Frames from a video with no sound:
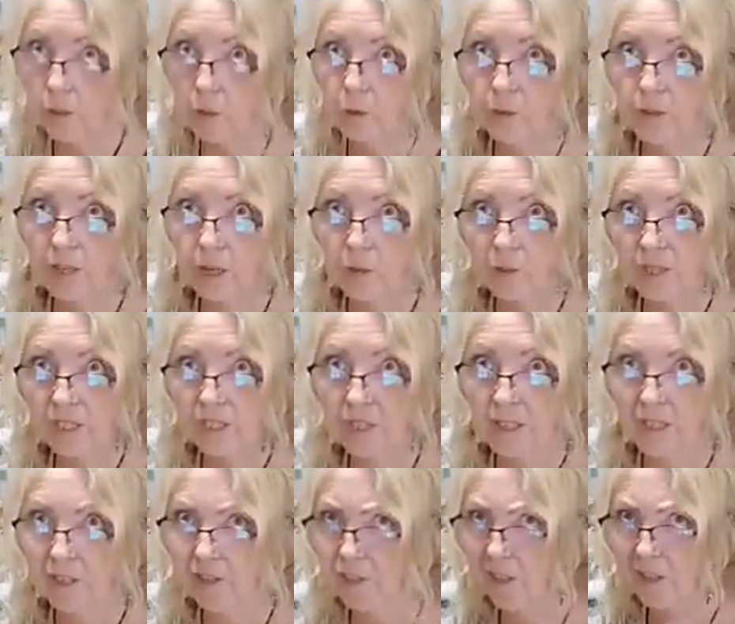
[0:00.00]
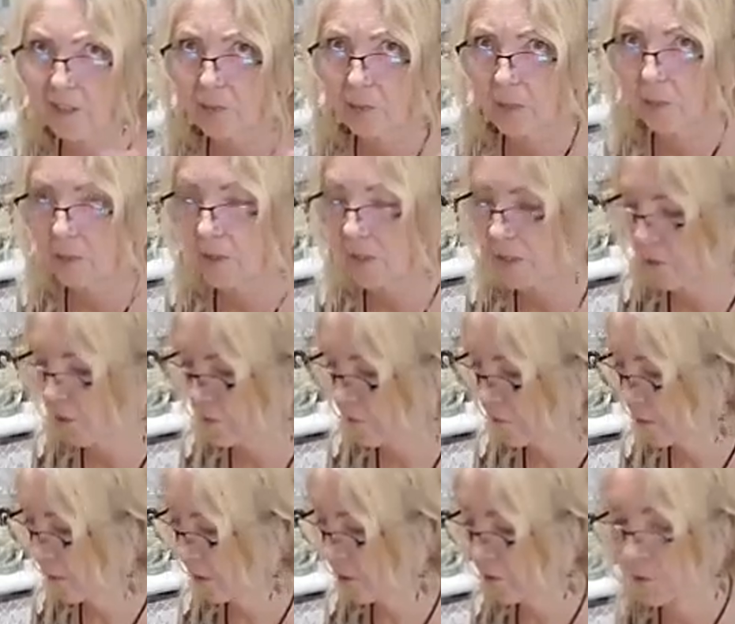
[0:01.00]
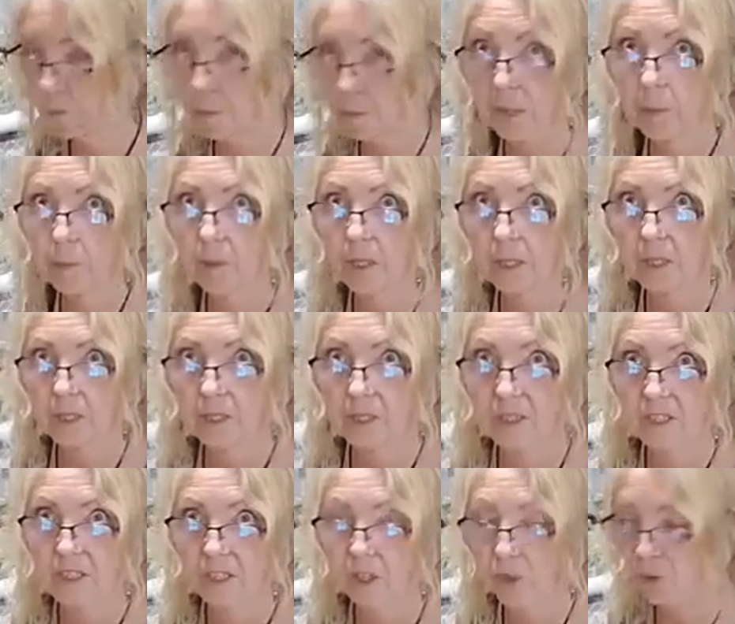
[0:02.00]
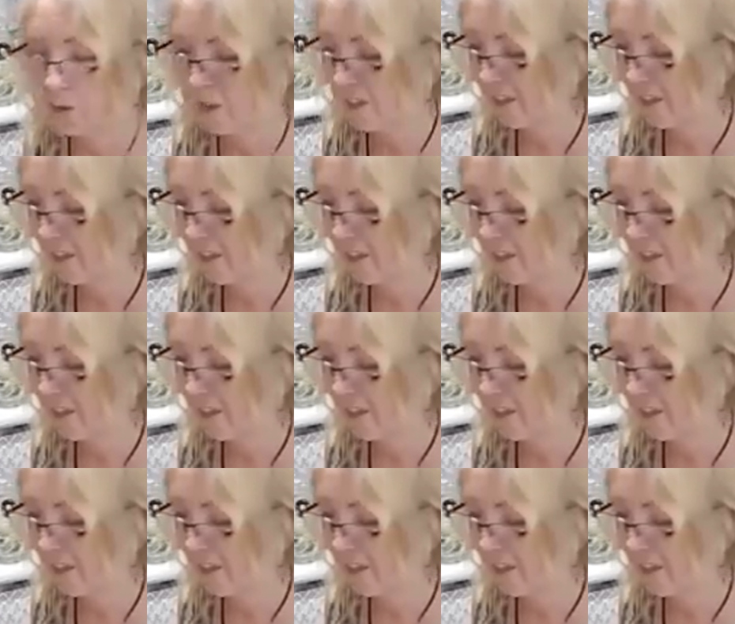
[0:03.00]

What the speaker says: learned that recently. You guys probably knew it for years, but I'm a little slow.